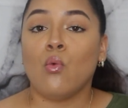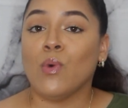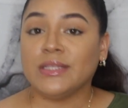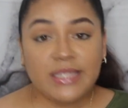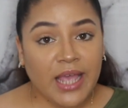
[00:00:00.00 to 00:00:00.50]

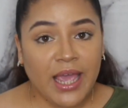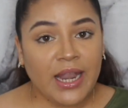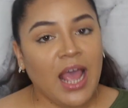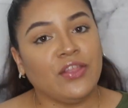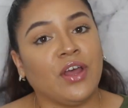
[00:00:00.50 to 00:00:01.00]
Once
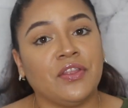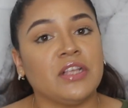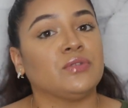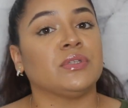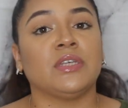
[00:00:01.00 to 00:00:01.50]
again, I thought
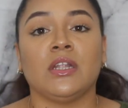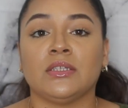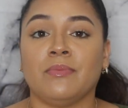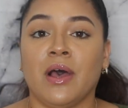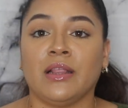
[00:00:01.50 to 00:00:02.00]
this was gonna
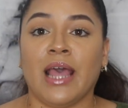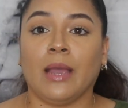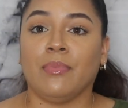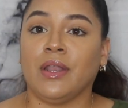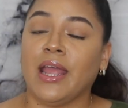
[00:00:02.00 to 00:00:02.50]
smell
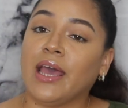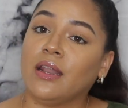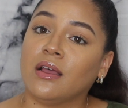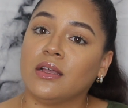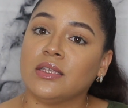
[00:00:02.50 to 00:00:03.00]
like
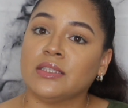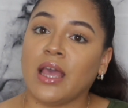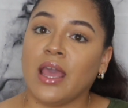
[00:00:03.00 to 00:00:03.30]
bananas,